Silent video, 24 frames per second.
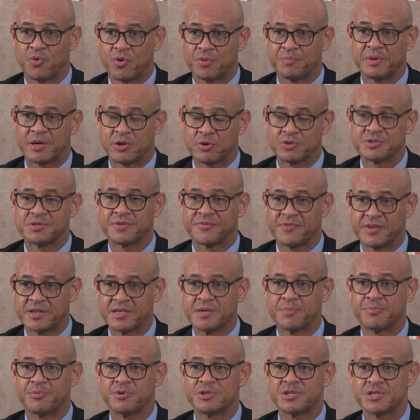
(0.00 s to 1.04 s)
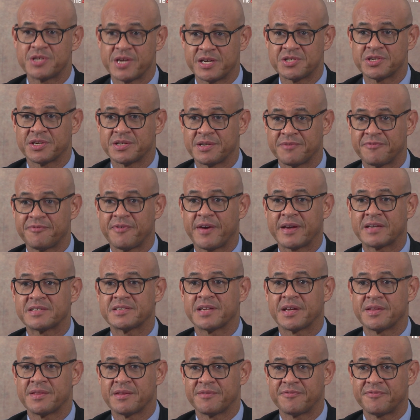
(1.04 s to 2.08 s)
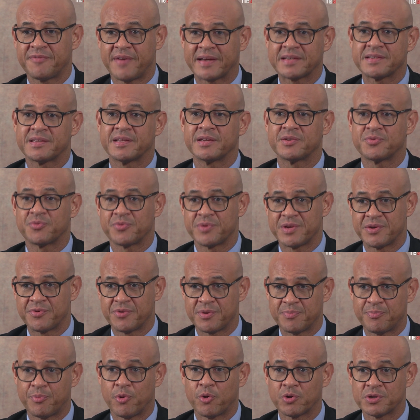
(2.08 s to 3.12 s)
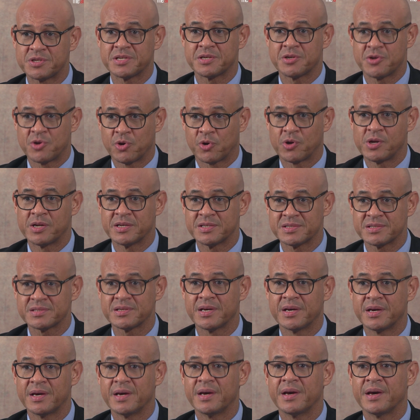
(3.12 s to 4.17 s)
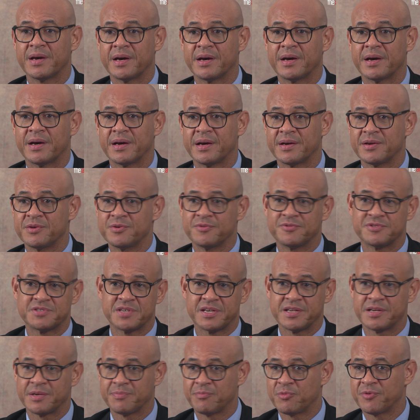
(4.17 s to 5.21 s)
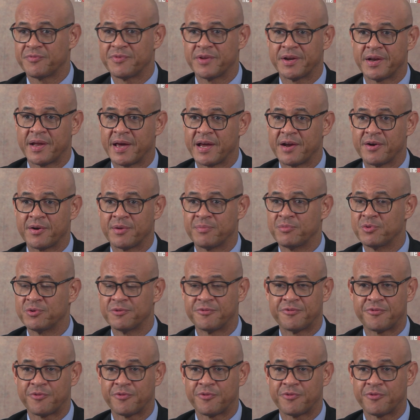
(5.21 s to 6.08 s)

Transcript: Because of the depreciation effect and the fact that we report in dollars, you've seen it move, the naira move